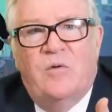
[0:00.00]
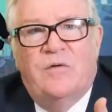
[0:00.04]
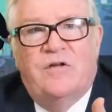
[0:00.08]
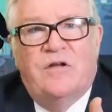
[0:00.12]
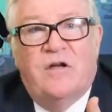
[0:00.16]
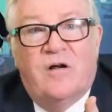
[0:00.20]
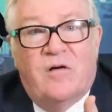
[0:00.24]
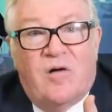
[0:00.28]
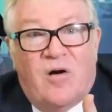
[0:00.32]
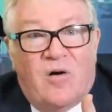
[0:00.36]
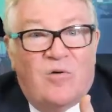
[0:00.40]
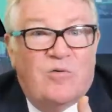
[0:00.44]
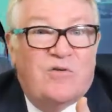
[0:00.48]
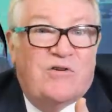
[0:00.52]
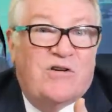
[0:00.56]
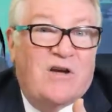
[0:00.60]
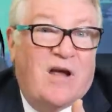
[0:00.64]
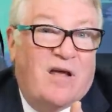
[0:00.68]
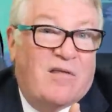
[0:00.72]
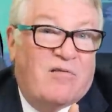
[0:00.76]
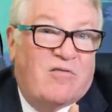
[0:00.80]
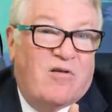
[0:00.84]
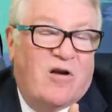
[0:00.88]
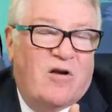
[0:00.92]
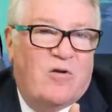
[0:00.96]
Dear old
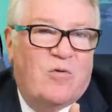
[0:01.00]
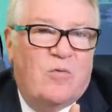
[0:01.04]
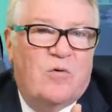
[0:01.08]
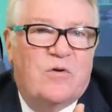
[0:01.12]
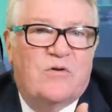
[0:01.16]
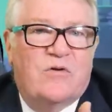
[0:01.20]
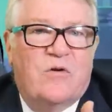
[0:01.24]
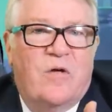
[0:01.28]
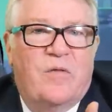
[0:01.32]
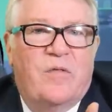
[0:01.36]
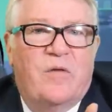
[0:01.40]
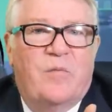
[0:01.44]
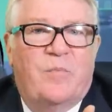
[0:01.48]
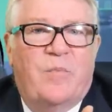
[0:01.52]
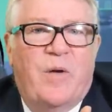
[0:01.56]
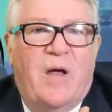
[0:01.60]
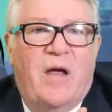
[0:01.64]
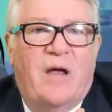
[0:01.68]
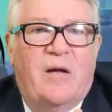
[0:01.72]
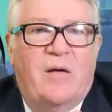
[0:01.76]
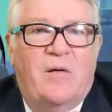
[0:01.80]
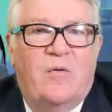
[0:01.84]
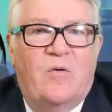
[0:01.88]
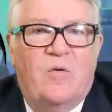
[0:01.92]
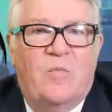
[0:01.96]
Jethro was on the
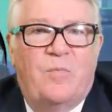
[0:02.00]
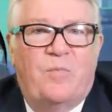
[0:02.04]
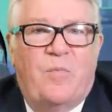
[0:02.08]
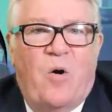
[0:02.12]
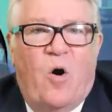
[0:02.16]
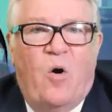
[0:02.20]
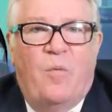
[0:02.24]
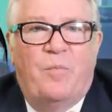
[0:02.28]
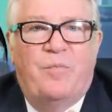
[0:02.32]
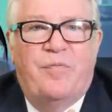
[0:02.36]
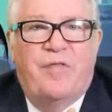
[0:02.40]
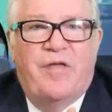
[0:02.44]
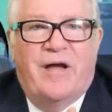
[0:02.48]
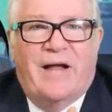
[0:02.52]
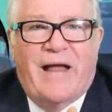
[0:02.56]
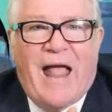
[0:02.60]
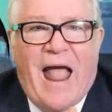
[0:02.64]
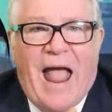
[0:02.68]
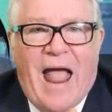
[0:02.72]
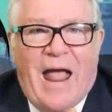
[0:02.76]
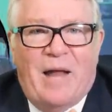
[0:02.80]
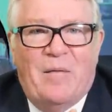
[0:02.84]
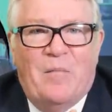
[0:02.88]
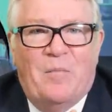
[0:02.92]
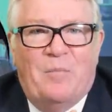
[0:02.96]
panel. Bob the
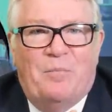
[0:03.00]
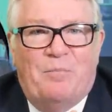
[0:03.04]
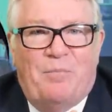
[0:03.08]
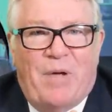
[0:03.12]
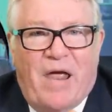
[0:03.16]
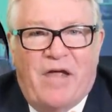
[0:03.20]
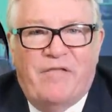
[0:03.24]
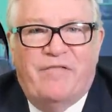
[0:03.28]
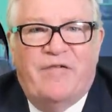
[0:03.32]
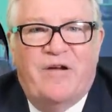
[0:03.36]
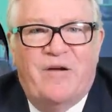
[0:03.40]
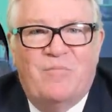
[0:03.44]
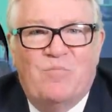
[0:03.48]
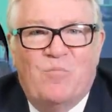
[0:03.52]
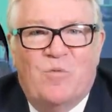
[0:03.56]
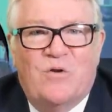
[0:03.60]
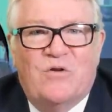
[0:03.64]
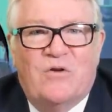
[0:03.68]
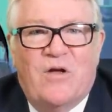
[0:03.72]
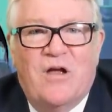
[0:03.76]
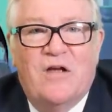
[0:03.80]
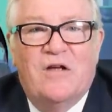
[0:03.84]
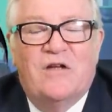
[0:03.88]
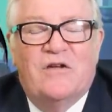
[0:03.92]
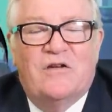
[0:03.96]
Cat, Bevin was
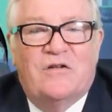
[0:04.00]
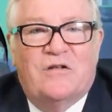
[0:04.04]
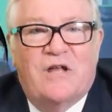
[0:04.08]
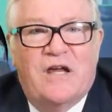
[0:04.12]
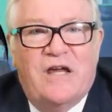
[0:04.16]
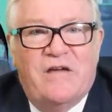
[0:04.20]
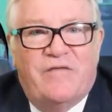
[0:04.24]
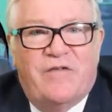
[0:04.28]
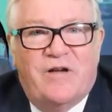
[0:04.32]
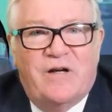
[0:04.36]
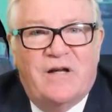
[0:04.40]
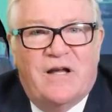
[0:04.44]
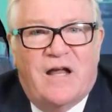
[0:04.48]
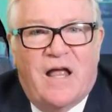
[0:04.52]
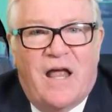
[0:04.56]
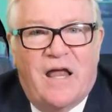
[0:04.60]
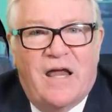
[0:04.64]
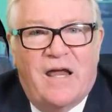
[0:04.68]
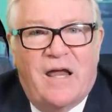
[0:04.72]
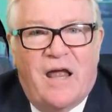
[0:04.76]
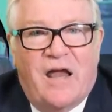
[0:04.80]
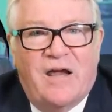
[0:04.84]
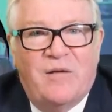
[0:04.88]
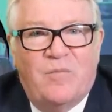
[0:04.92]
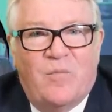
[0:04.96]
Stephen
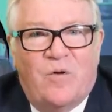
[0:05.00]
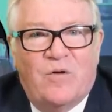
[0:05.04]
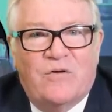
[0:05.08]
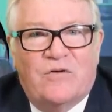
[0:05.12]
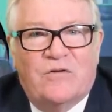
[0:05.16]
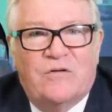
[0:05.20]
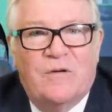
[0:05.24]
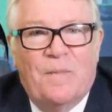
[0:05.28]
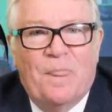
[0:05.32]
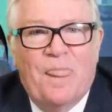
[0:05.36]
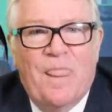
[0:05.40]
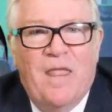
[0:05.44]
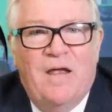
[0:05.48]
K. Amos.